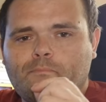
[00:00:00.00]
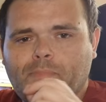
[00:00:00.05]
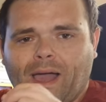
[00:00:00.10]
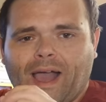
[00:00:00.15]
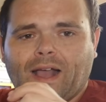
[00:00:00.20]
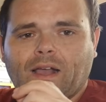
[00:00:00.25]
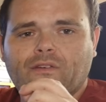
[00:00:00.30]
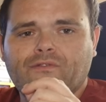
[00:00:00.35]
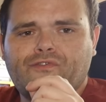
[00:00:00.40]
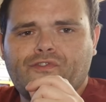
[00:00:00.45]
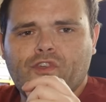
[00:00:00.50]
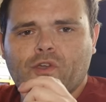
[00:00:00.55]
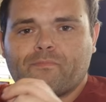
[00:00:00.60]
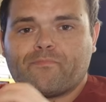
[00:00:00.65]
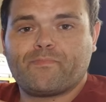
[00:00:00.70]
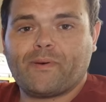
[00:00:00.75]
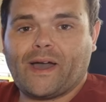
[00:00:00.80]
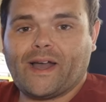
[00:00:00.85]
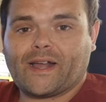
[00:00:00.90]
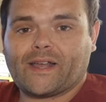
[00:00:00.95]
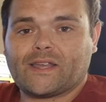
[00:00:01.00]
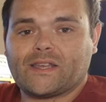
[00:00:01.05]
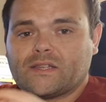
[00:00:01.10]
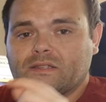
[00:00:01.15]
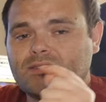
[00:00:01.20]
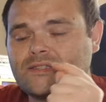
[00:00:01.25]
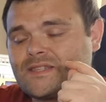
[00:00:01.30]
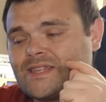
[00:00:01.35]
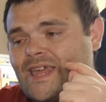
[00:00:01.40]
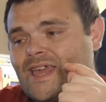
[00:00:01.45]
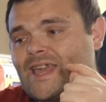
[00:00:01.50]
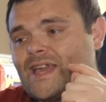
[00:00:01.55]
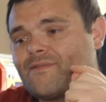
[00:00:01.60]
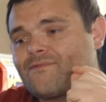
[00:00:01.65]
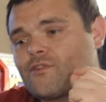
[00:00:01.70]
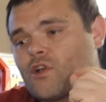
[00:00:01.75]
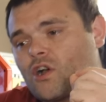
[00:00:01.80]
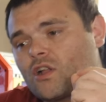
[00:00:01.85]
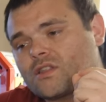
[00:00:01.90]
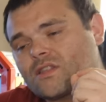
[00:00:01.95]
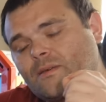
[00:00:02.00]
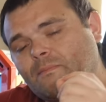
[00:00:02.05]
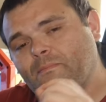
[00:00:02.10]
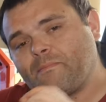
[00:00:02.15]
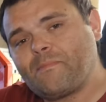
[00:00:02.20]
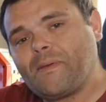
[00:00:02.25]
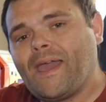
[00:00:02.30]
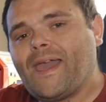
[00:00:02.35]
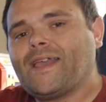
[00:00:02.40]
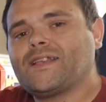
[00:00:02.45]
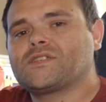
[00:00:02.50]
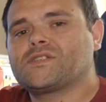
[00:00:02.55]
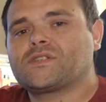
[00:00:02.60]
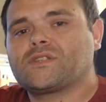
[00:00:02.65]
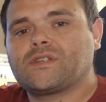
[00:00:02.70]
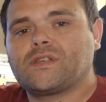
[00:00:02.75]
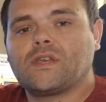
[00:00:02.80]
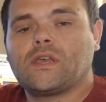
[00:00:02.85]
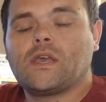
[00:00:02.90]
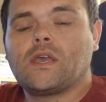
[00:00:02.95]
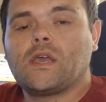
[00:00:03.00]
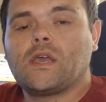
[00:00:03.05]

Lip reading: Bang for your buck. They have got the best